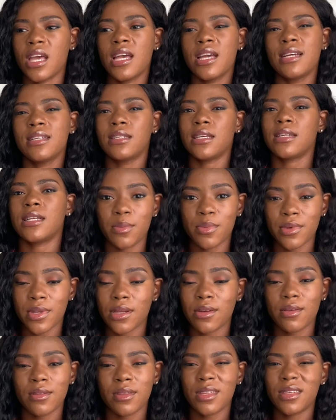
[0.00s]
then I don't, I
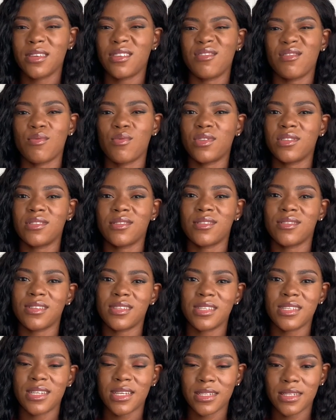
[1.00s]
don't think you want to
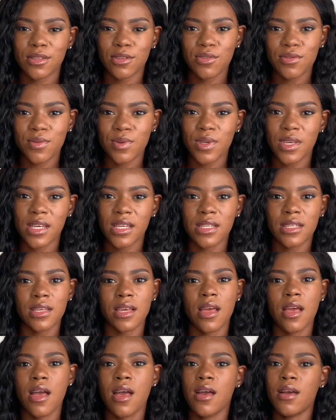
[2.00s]
consider the two years
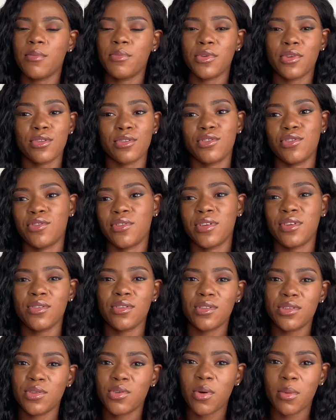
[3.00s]
because you're already going
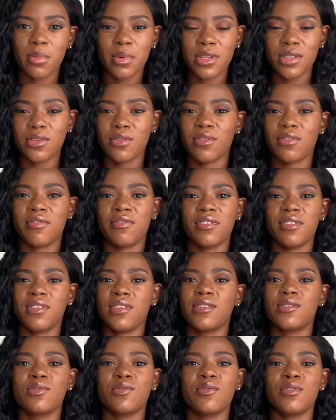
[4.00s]
to complete your fee.
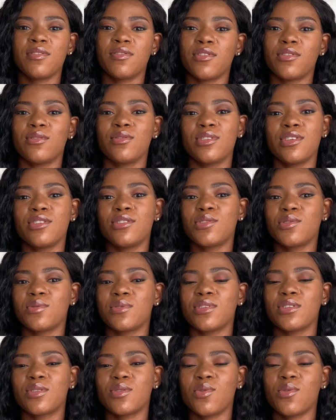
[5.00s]
So if you're looking
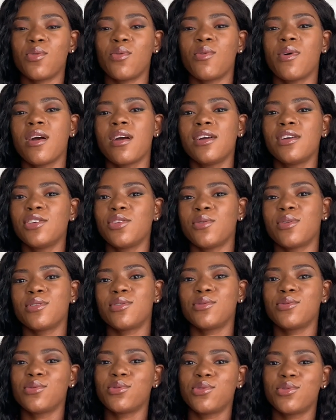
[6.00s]
towards, oh, you want to
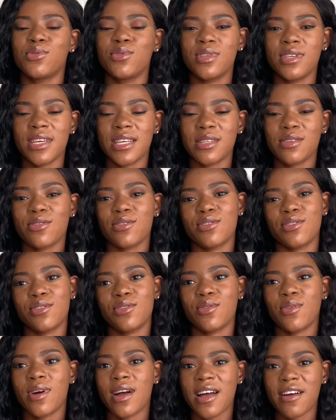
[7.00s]
do two years because you
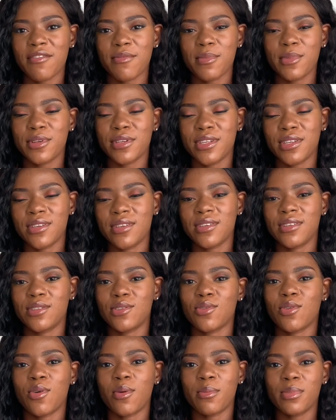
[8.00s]
don't have money to
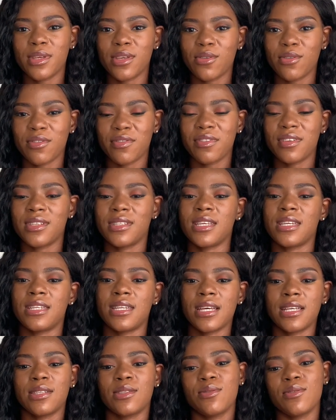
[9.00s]
complete your fees, then
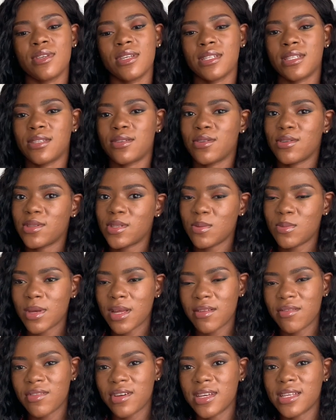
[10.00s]
that's two years is going to be
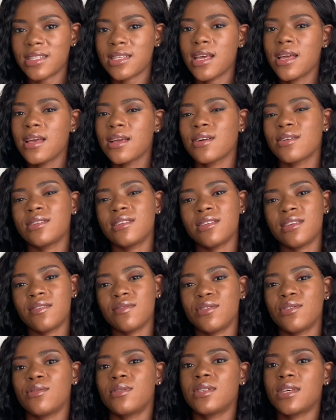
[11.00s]
advised because it gives
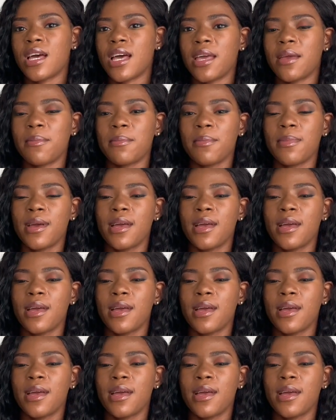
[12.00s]
you time